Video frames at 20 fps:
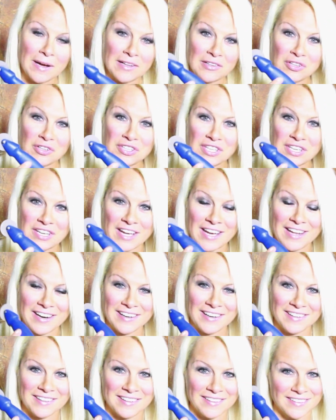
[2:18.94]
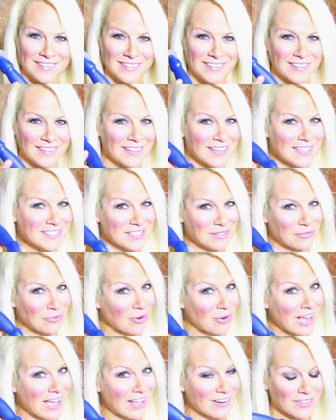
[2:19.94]
looking at it, because it
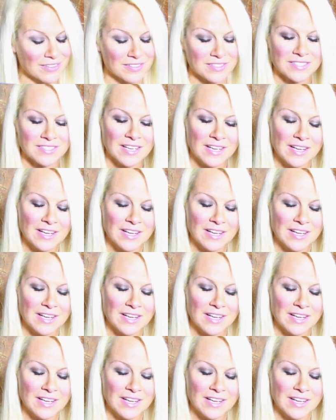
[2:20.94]
rattles.